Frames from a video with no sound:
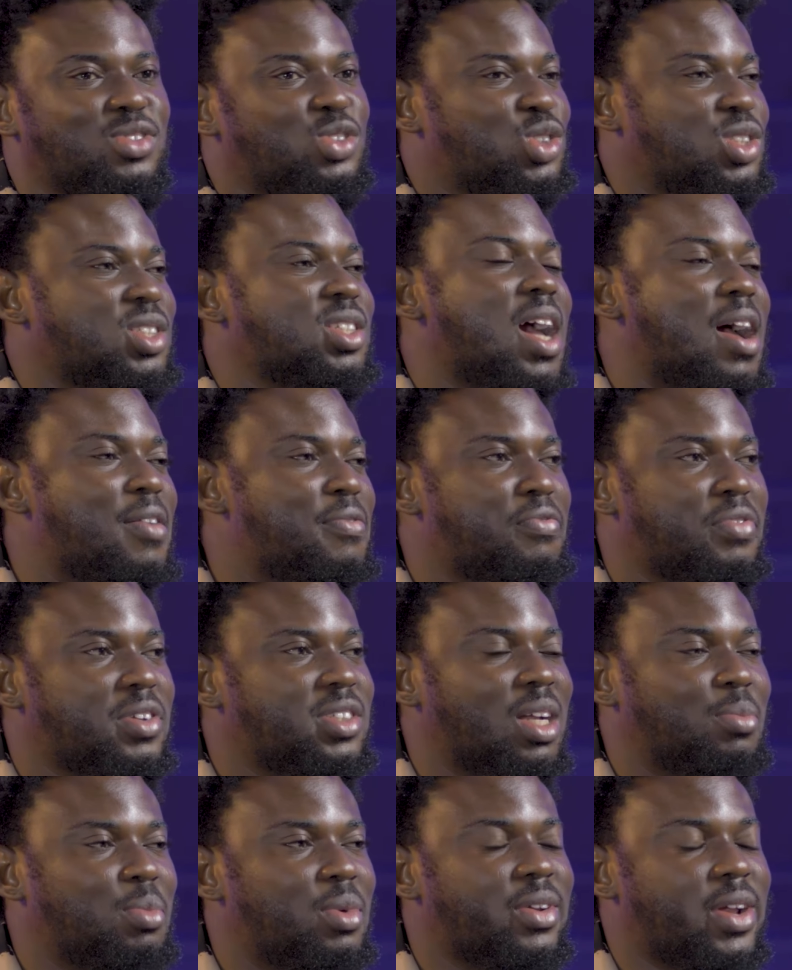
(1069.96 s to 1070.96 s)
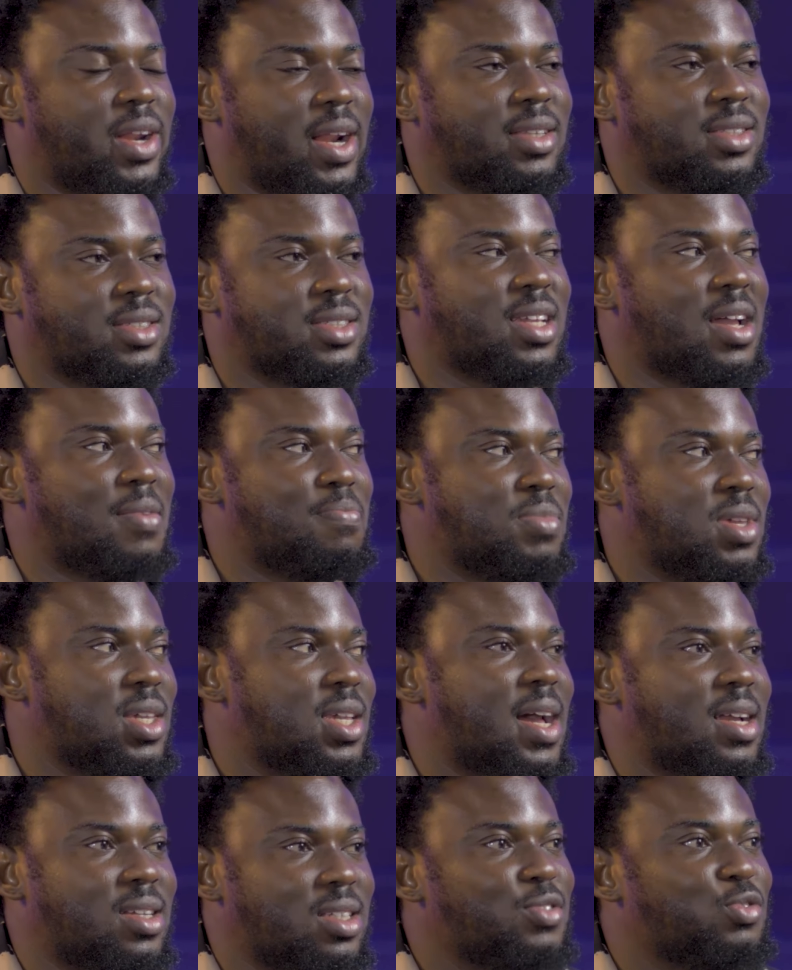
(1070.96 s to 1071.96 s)
the average American artist can make
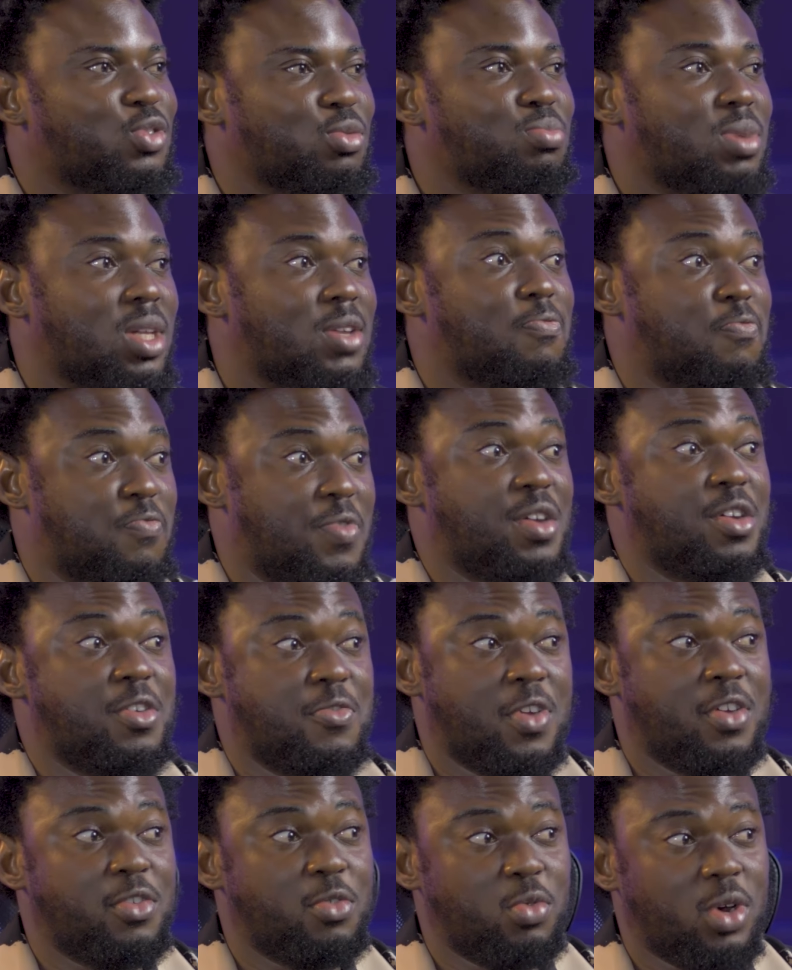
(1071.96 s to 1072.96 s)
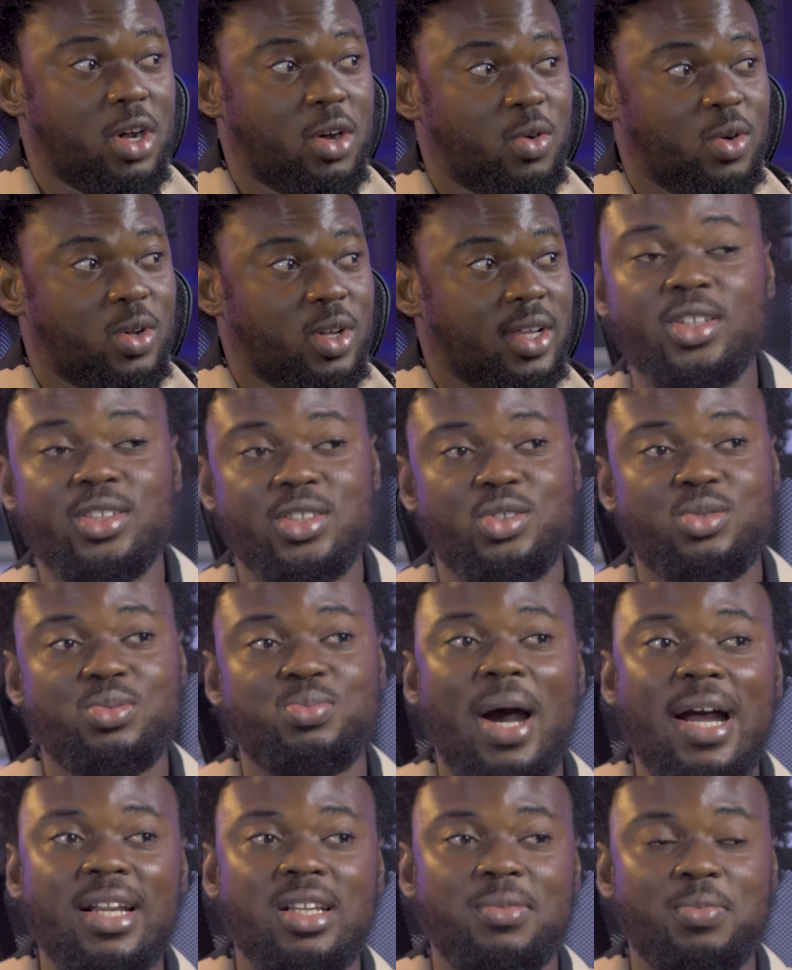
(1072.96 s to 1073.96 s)
and even make very, very well. You just
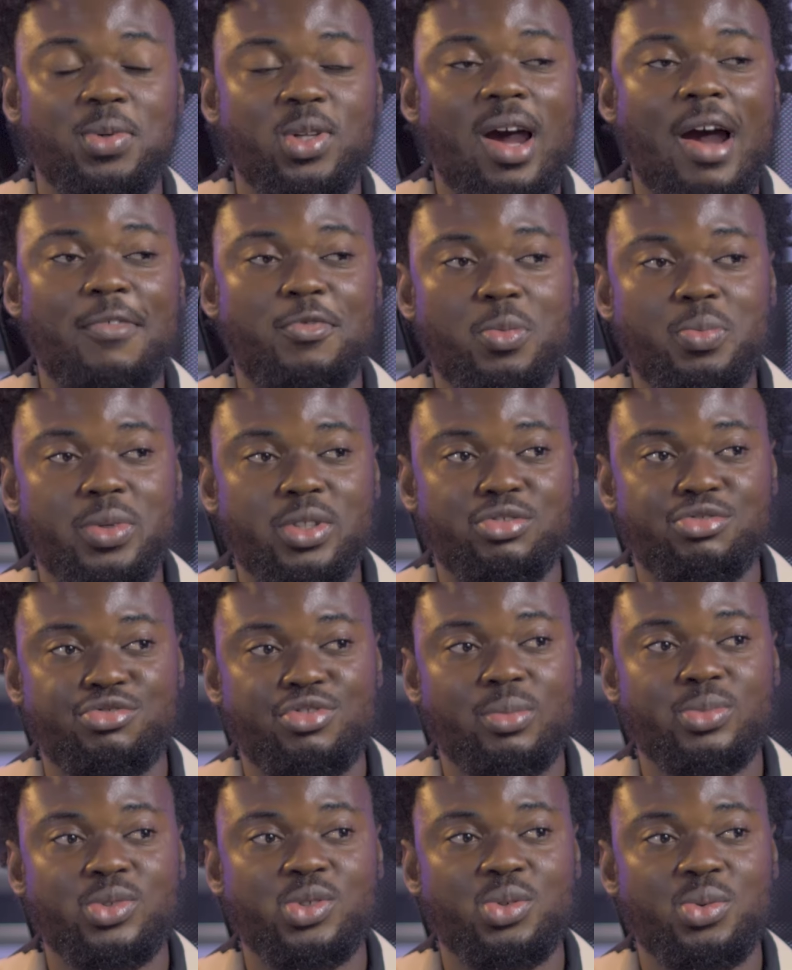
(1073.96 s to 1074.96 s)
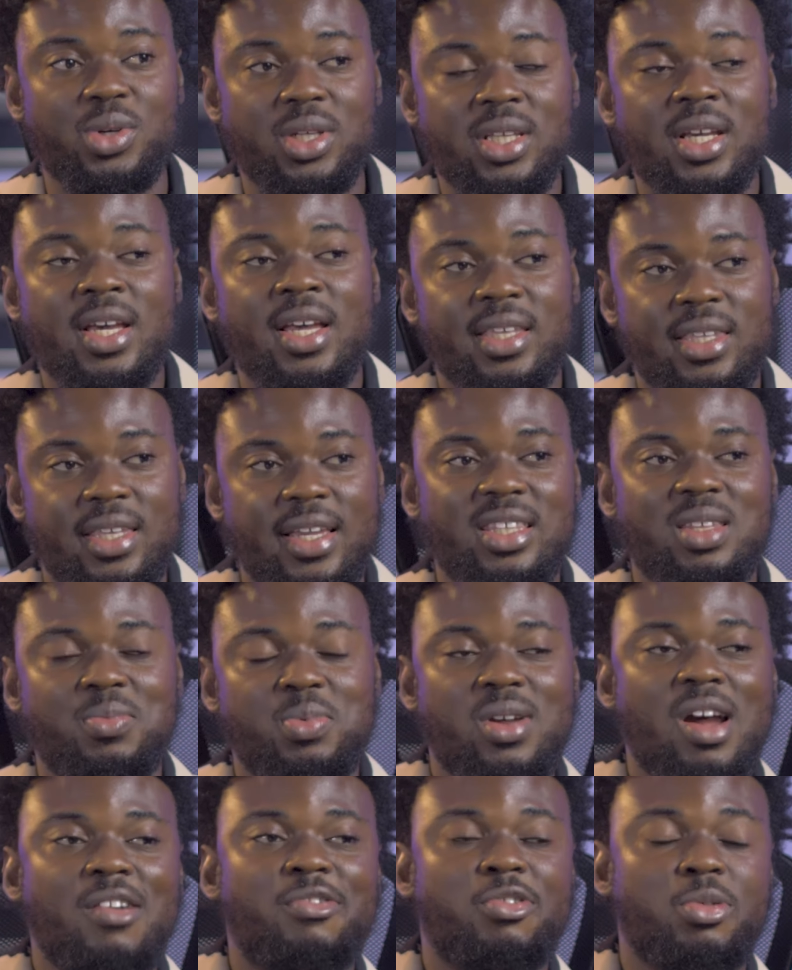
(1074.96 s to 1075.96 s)
need to add a bit of Afrobeat drums to it,
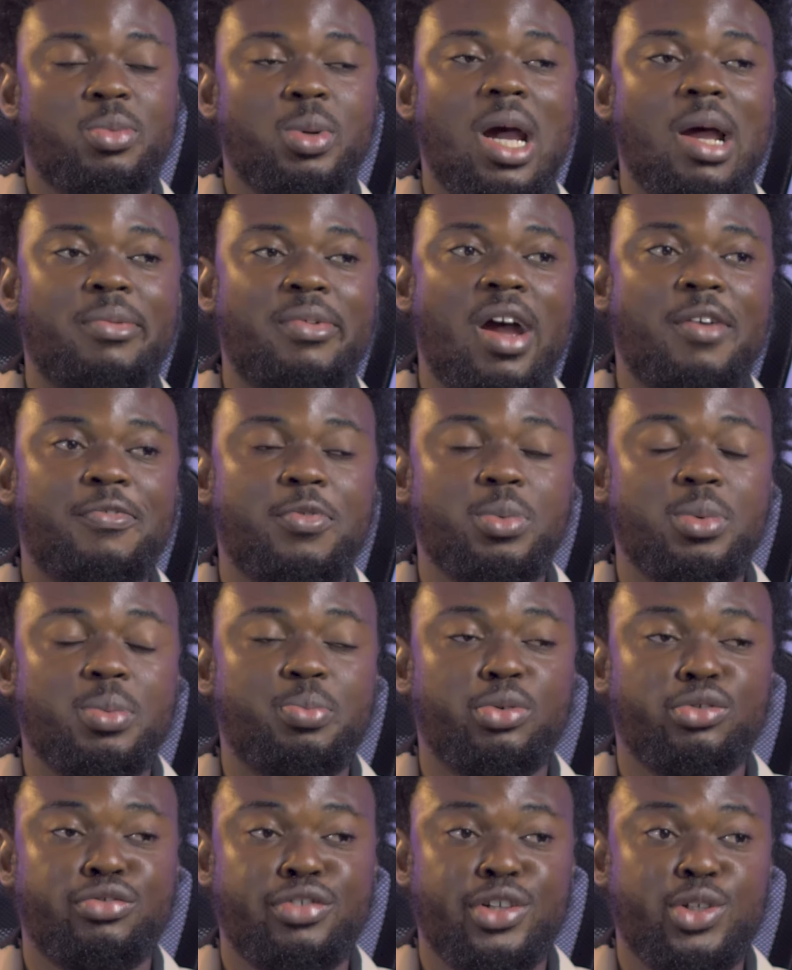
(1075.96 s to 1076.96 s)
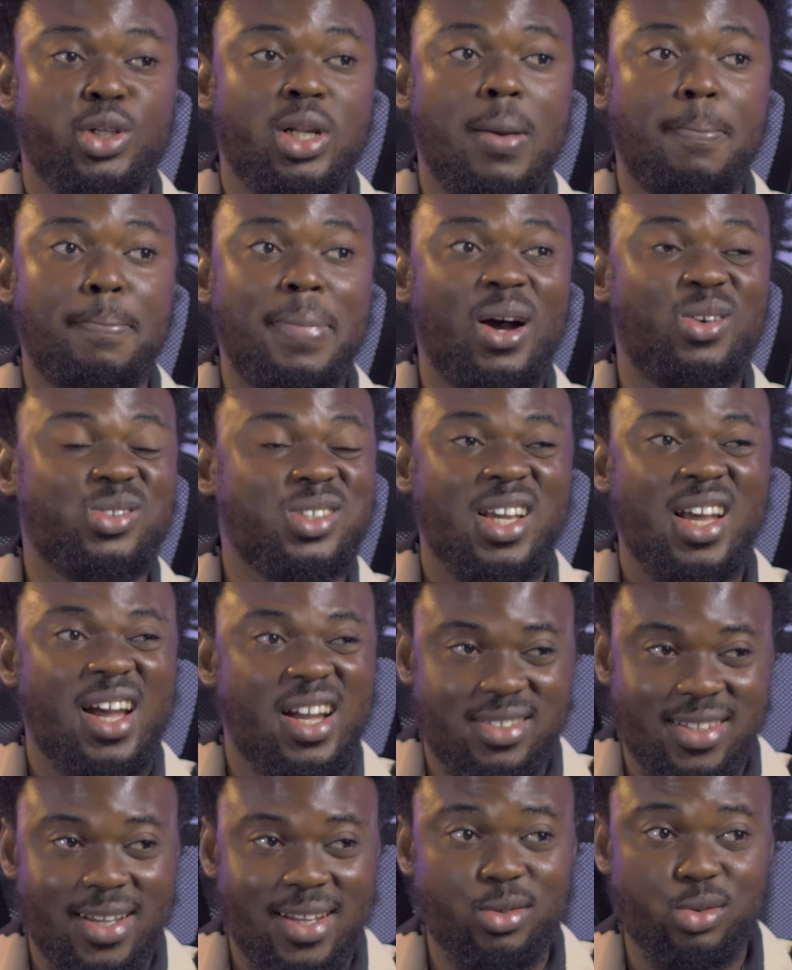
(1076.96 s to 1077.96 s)
get a bit of Afrobeat, Afrobeat professional bounce,
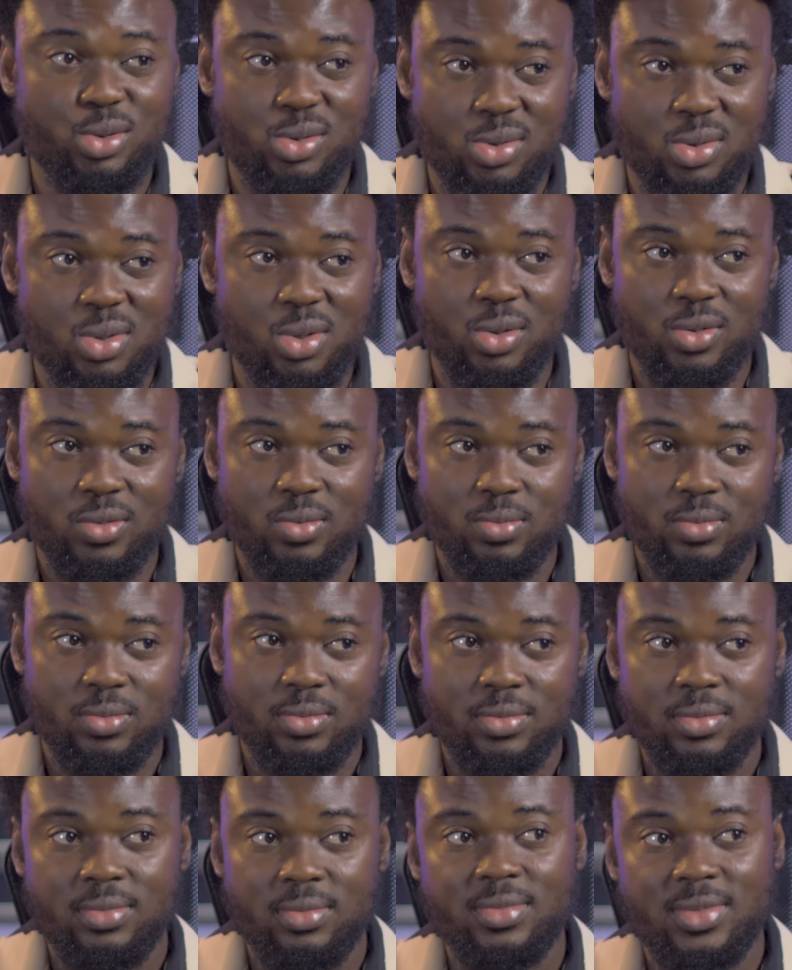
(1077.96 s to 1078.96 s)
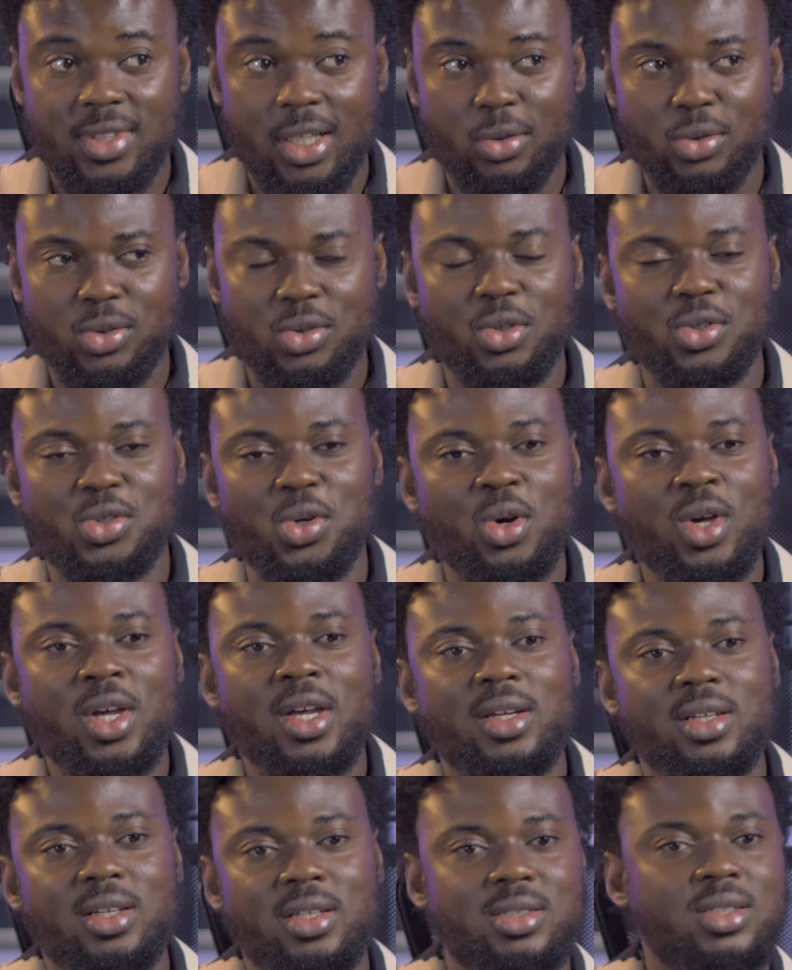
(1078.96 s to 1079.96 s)
and they are good to go. They are good to go. So